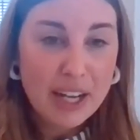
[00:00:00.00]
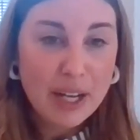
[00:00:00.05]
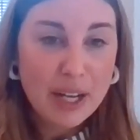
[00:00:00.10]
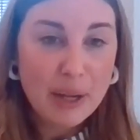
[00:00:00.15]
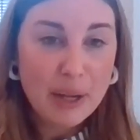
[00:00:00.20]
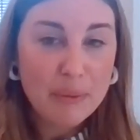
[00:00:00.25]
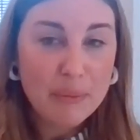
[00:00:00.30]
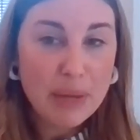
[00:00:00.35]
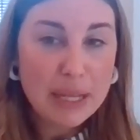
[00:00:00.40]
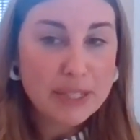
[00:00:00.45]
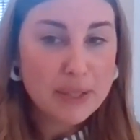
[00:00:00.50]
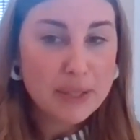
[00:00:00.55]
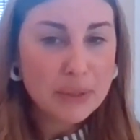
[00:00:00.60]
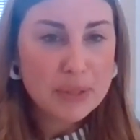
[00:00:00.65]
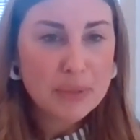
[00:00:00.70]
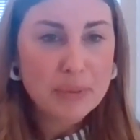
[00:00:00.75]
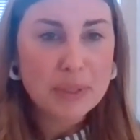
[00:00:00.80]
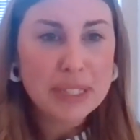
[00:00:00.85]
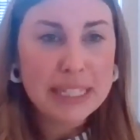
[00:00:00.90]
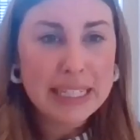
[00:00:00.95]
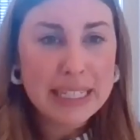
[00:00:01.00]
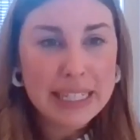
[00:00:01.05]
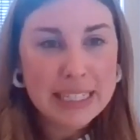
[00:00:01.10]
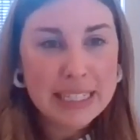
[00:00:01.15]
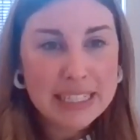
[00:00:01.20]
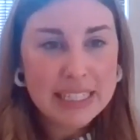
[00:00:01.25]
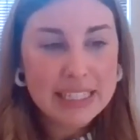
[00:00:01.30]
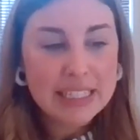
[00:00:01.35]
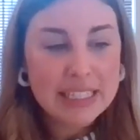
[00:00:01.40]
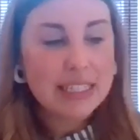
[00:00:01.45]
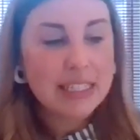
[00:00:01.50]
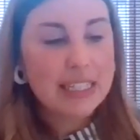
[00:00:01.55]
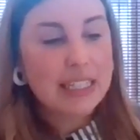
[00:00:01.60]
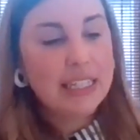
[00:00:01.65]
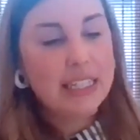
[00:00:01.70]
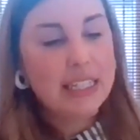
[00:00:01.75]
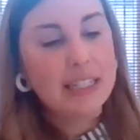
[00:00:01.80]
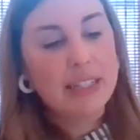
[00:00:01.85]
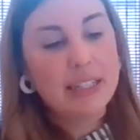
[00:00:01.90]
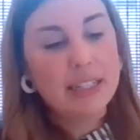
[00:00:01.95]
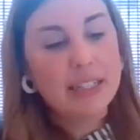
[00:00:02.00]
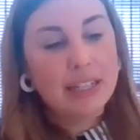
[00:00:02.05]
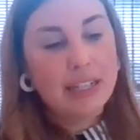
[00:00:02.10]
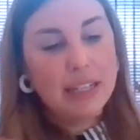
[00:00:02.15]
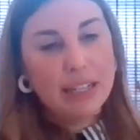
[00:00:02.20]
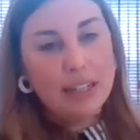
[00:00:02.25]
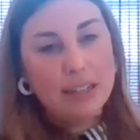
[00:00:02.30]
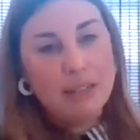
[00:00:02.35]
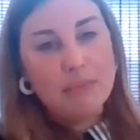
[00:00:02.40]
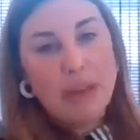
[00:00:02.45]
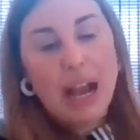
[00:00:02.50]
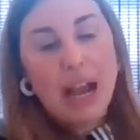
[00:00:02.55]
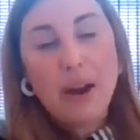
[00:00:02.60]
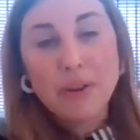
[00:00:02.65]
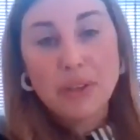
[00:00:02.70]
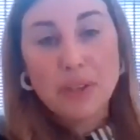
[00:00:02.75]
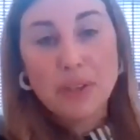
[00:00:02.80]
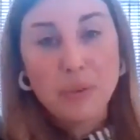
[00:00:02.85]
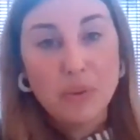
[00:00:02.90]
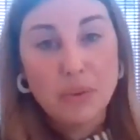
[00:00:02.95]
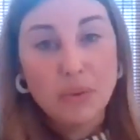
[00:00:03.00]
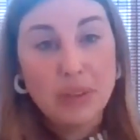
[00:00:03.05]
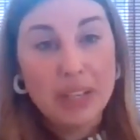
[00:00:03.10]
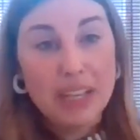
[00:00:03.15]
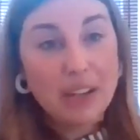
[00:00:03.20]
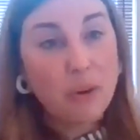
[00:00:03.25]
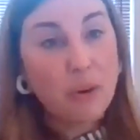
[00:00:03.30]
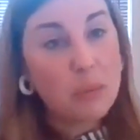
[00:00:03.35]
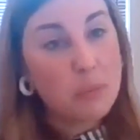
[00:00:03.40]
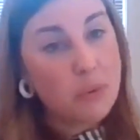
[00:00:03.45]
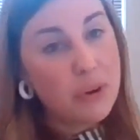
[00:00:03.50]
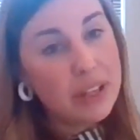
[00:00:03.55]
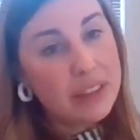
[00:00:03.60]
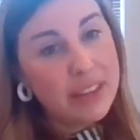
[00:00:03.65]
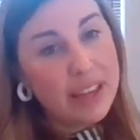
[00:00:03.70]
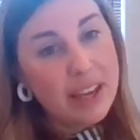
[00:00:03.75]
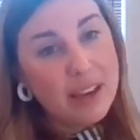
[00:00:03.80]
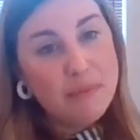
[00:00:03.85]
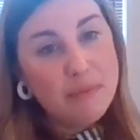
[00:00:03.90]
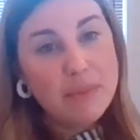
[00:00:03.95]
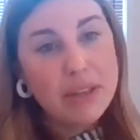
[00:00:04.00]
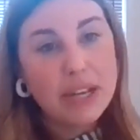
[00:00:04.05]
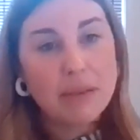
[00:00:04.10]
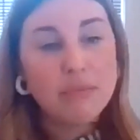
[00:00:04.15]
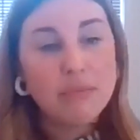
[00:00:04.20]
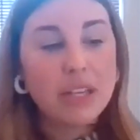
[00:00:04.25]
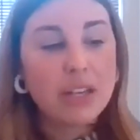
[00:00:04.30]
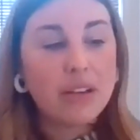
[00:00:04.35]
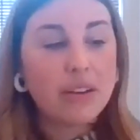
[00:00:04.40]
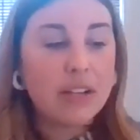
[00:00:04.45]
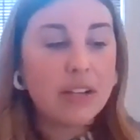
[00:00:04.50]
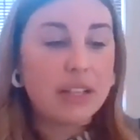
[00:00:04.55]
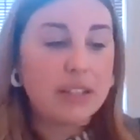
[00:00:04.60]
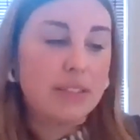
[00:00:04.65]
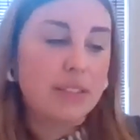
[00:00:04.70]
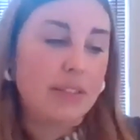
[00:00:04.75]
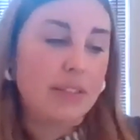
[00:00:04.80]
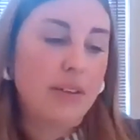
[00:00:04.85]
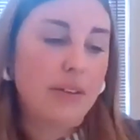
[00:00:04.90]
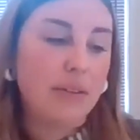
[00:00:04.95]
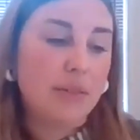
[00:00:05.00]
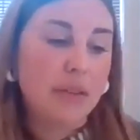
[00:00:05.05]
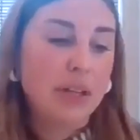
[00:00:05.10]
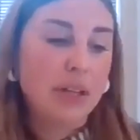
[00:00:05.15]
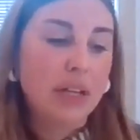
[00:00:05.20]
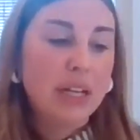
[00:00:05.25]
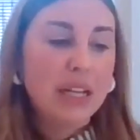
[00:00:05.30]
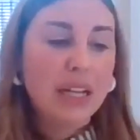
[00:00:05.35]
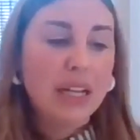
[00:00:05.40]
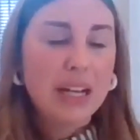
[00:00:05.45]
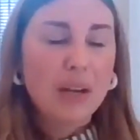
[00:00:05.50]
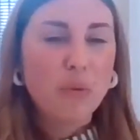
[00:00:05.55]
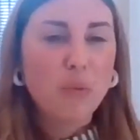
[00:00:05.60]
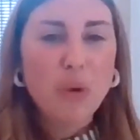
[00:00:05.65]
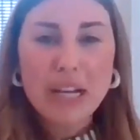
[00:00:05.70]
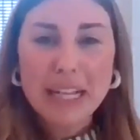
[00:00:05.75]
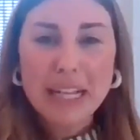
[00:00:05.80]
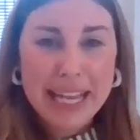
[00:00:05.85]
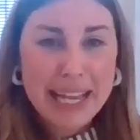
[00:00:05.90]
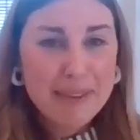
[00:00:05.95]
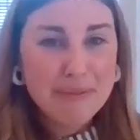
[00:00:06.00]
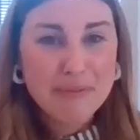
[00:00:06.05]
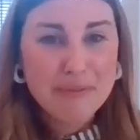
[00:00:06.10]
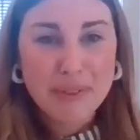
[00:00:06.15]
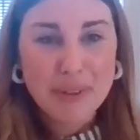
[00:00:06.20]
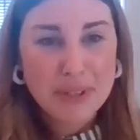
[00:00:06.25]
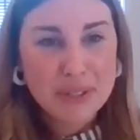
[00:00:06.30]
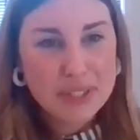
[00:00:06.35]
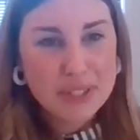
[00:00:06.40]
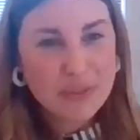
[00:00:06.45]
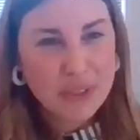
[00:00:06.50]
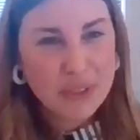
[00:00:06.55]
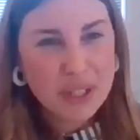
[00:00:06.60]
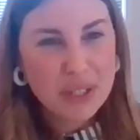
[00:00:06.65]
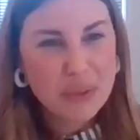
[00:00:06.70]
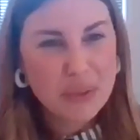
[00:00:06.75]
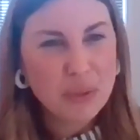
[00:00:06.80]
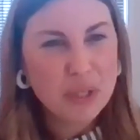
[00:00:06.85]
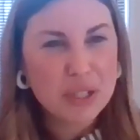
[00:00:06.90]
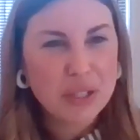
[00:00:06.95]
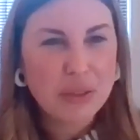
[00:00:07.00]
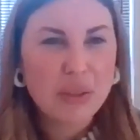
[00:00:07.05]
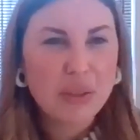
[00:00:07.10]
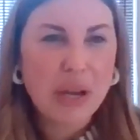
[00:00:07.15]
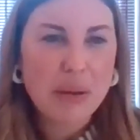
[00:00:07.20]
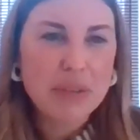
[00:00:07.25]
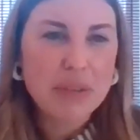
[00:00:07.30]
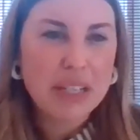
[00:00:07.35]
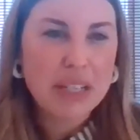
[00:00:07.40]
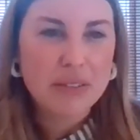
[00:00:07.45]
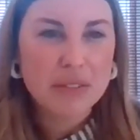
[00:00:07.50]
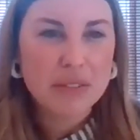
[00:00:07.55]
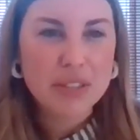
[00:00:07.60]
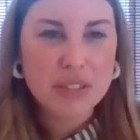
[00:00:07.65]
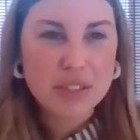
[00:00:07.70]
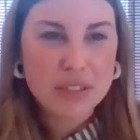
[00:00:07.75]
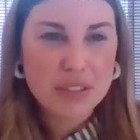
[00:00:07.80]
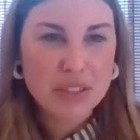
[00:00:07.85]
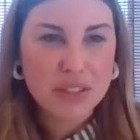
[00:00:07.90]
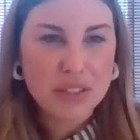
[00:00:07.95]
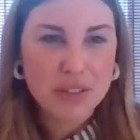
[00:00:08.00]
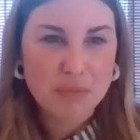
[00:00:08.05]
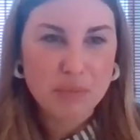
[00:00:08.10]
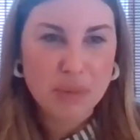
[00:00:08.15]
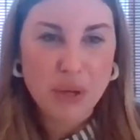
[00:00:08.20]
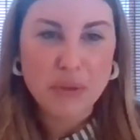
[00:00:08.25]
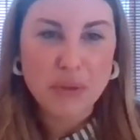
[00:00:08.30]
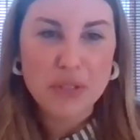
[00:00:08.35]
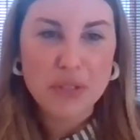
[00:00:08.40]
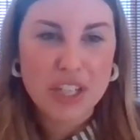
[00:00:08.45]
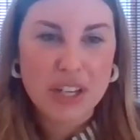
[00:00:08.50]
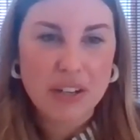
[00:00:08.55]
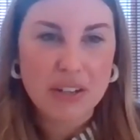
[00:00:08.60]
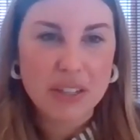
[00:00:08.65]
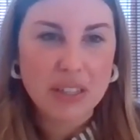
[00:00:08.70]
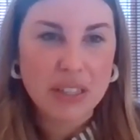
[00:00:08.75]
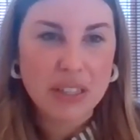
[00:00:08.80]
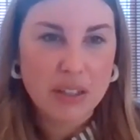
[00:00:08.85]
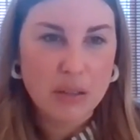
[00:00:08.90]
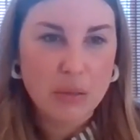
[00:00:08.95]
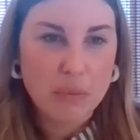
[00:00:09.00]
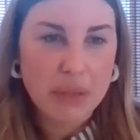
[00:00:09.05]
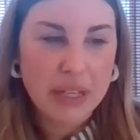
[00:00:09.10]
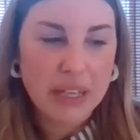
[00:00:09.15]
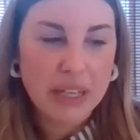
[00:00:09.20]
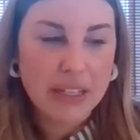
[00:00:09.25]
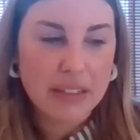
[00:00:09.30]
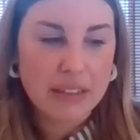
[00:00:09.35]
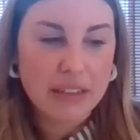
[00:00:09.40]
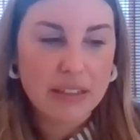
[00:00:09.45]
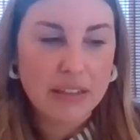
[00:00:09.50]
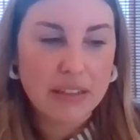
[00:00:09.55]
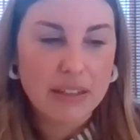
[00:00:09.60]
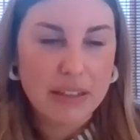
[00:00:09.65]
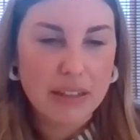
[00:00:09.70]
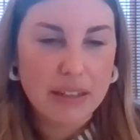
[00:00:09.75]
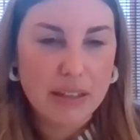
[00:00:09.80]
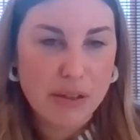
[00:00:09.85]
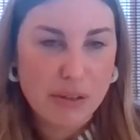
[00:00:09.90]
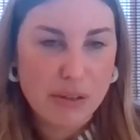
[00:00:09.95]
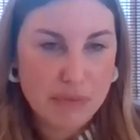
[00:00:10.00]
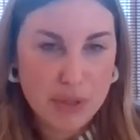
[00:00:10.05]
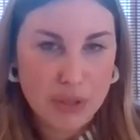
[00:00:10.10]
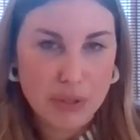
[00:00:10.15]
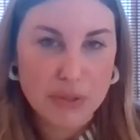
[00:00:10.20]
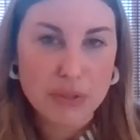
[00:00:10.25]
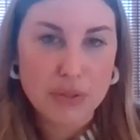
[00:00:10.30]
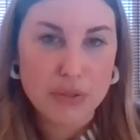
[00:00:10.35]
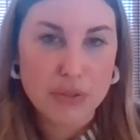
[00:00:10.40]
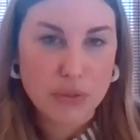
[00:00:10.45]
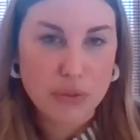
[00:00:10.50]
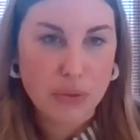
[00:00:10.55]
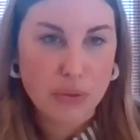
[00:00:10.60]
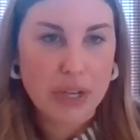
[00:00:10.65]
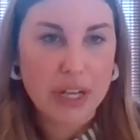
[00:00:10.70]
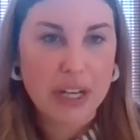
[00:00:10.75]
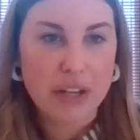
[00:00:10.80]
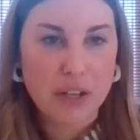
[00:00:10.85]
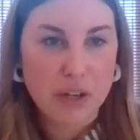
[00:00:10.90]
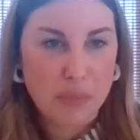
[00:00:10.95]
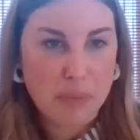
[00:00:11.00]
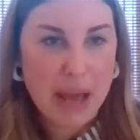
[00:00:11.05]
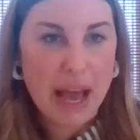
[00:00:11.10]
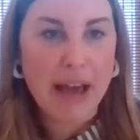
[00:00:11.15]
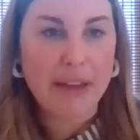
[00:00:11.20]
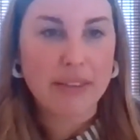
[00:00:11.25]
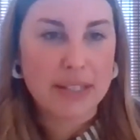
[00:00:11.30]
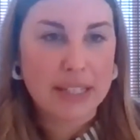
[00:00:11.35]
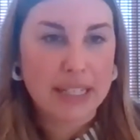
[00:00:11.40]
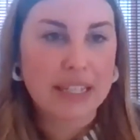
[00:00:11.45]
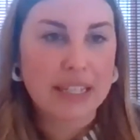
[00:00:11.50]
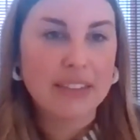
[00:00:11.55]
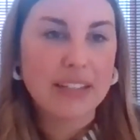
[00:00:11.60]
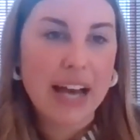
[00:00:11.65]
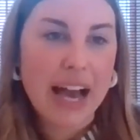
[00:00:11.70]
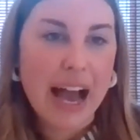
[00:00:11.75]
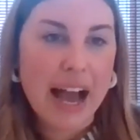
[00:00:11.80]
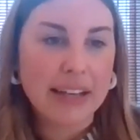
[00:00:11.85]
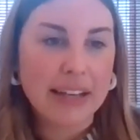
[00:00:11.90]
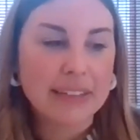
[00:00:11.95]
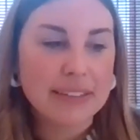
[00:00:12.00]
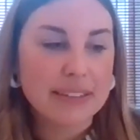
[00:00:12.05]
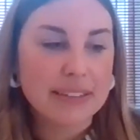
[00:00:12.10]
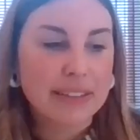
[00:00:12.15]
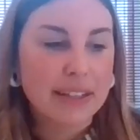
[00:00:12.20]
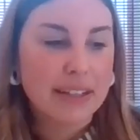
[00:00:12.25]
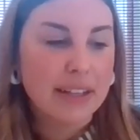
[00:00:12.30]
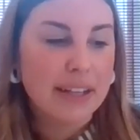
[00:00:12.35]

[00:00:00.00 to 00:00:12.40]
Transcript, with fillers: Um, and so it's really neat to see um, how you incorporate them. And I'm curious, you know, what came first for you? Were you, I mean, you both shared a little bit of your story or your path to glass